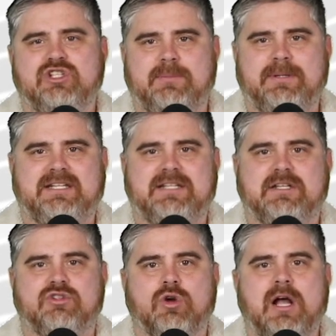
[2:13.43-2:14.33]
the
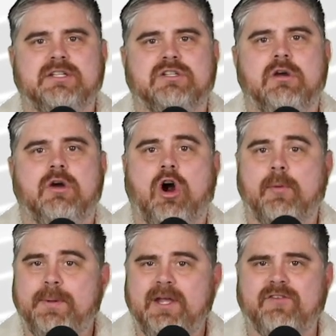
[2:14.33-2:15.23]
GBTC Trust
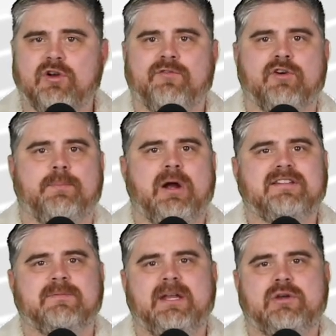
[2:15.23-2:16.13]
are pivotal for the
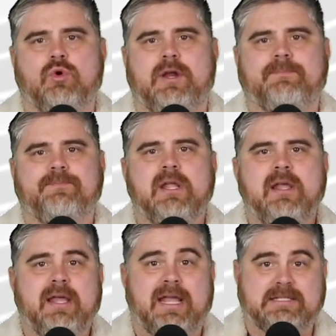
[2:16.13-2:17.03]
price of Bitcoin,
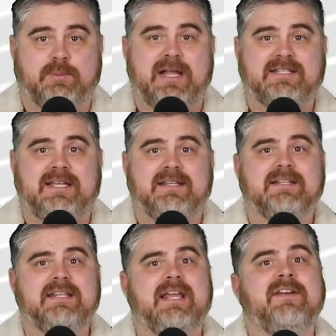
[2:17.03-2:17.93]
expressing
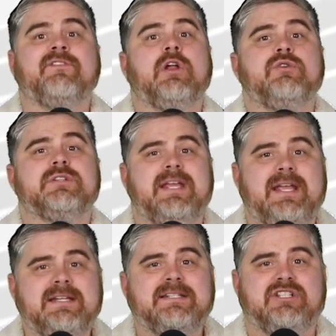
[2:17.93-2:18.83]
that the inflows
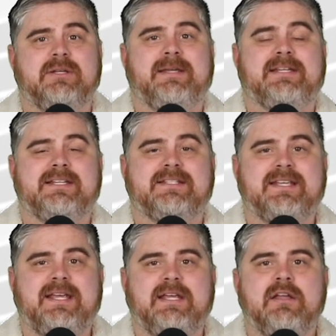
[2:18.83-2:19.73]
into
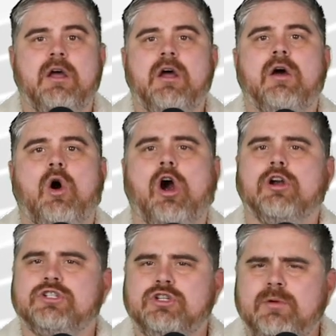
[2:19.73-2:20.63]
GBTC
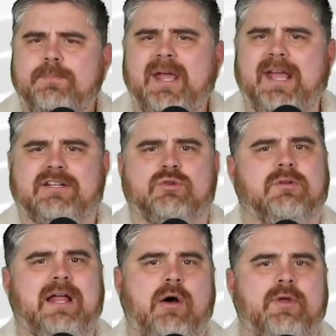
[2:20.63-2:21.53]
are too big to
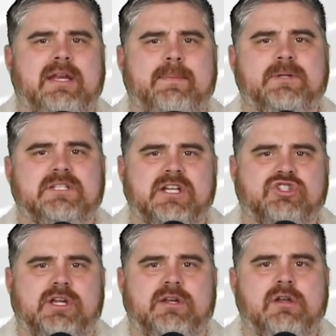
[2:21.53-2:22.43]
allow any
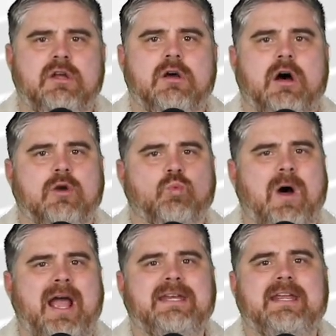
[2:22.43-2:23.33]
position
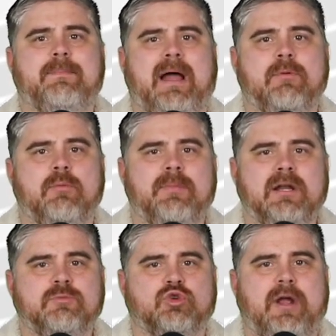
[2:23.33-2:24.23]
unwinding by
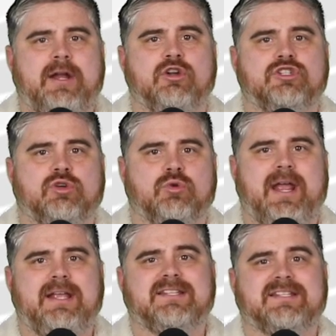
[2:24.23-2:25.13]
momentum traders to
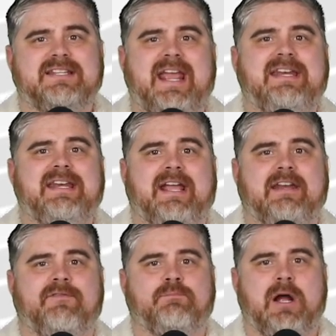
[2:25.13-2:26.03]
create sustained
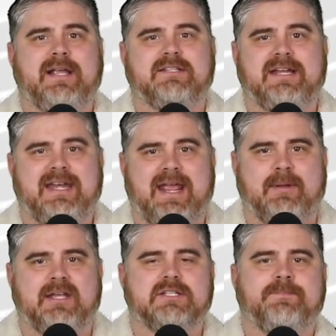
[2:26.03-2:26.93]
negative price
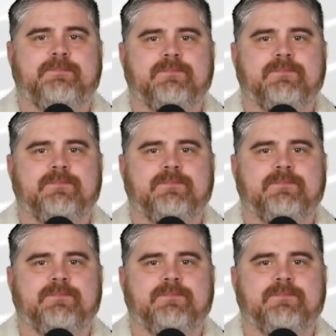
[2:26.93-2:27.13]
dynamics.